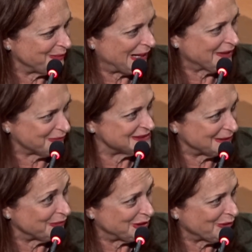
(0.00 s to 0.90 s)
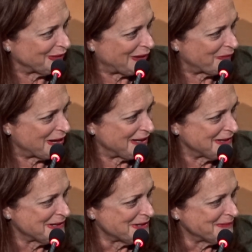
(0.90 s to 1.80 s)
pathways that we go that way.
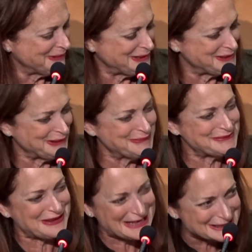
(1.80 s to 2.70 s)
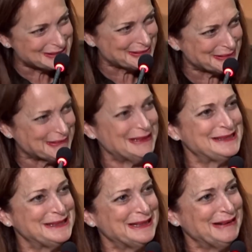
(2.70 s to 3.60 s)
But in terms of answering your
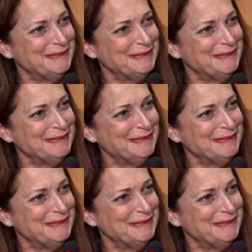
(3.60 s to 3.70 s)
question,